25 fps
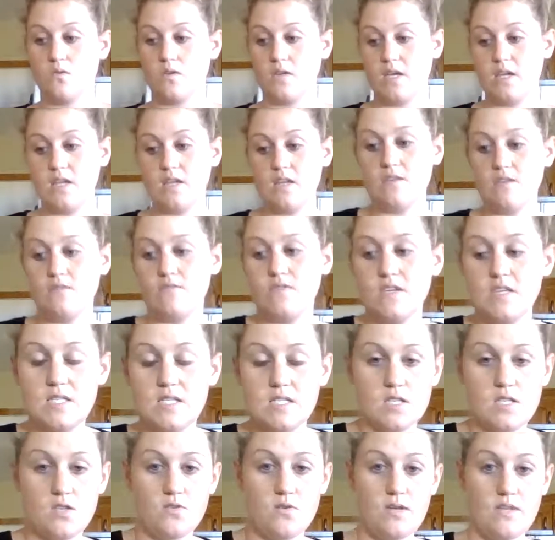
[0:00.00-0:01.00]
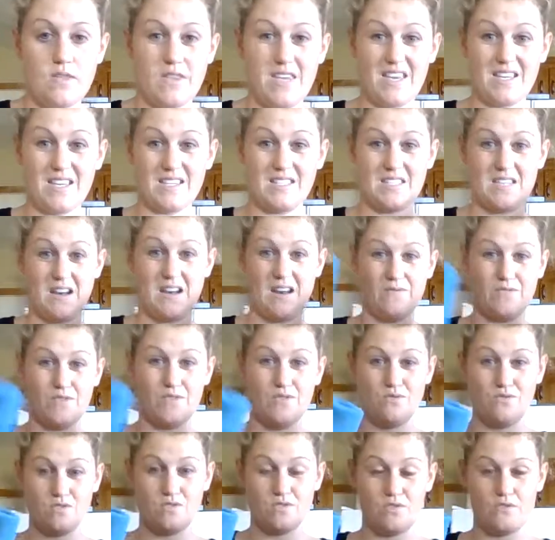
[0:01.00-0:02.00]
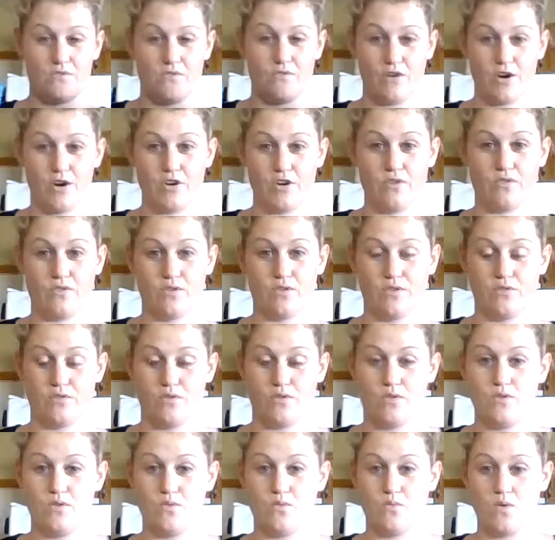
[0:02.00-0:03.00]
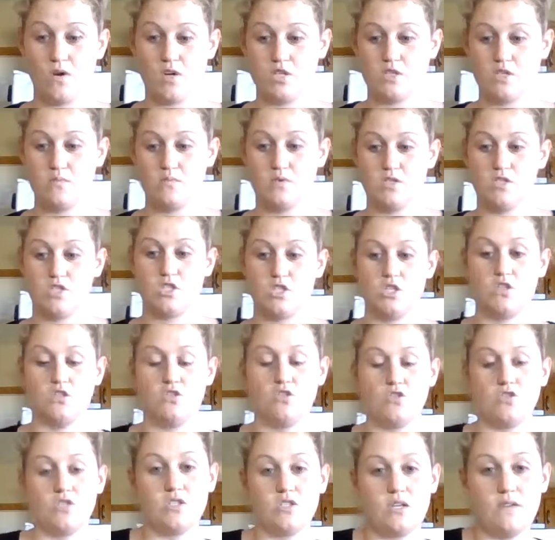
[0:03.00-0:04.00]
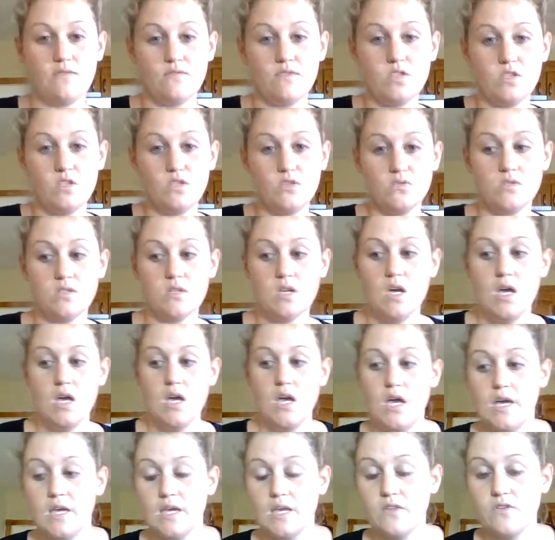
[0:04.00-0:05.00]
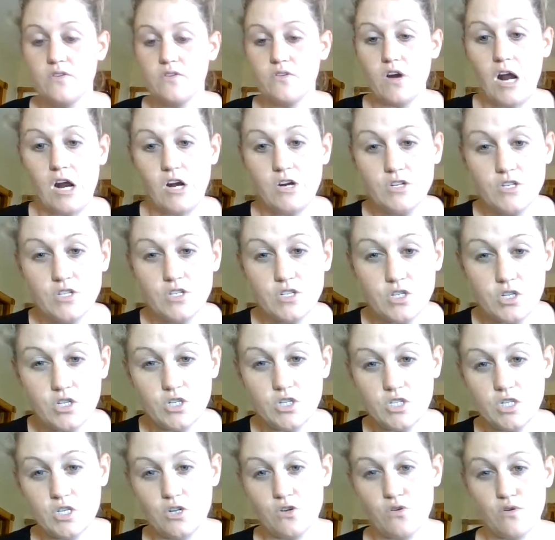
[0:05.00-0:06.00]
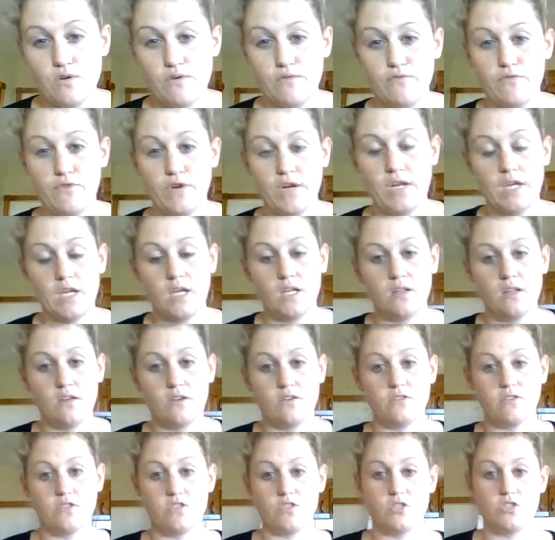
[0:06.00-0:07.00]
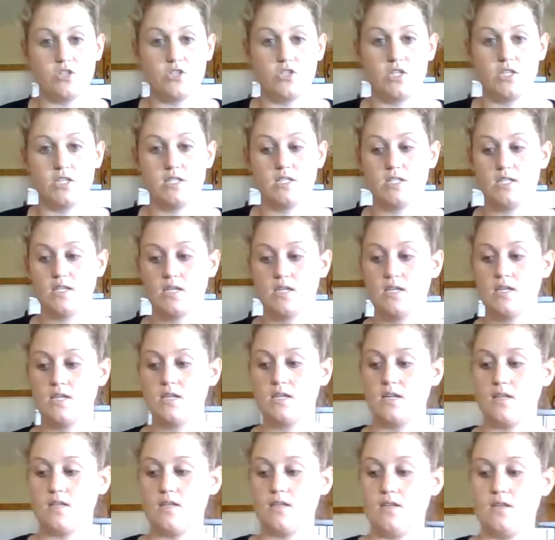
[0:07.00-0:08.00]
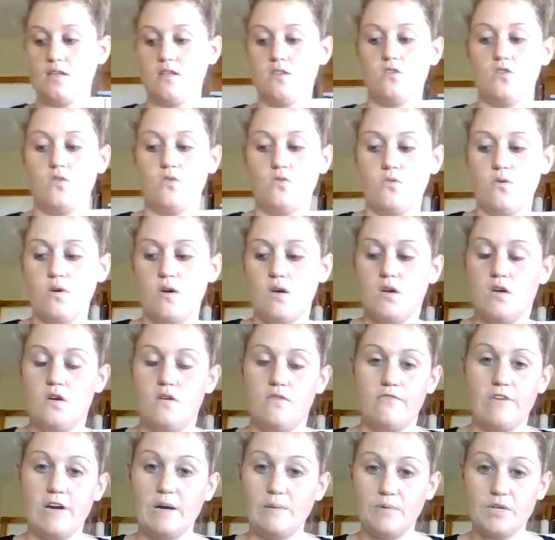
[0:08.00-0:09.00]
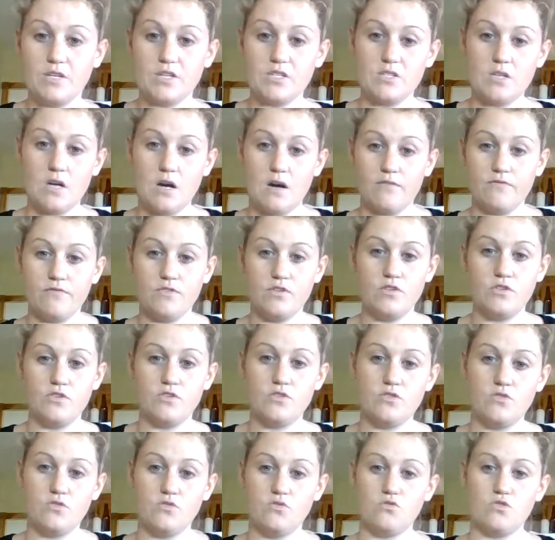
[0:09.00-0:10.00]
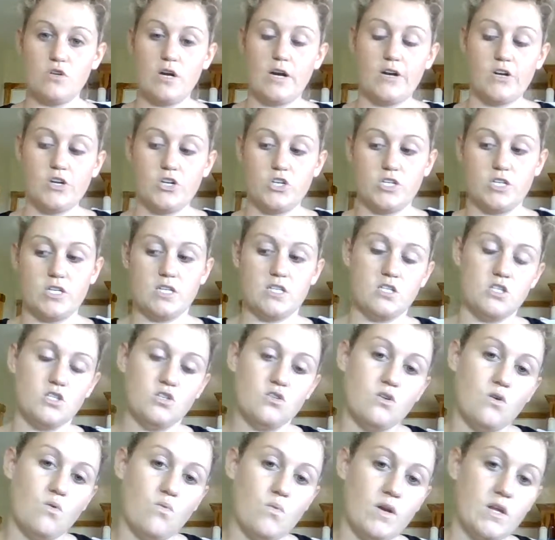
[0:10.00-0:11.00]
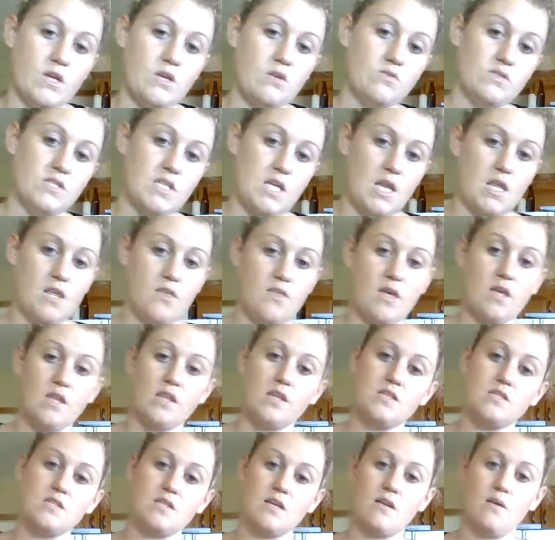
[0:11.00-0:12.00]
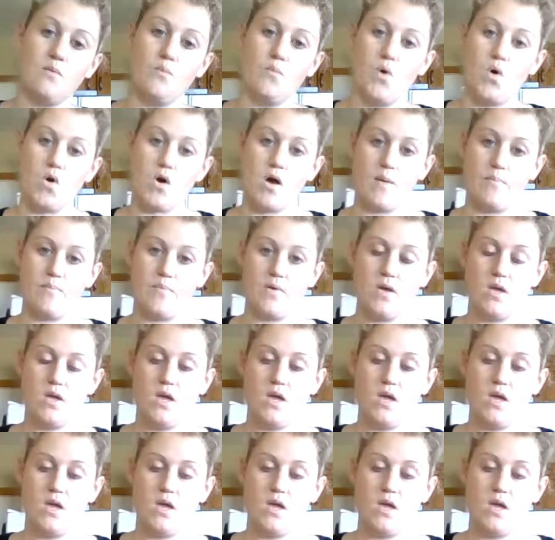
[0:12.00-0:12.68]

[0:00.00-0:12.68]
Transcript: any of these three things that I've used so far, you can throw in the washing machine. You just have to use either our detergent or a free and clear detergent. And then no fabric softeners, no dryer sheets. You don't want to use anything that's going to bulk up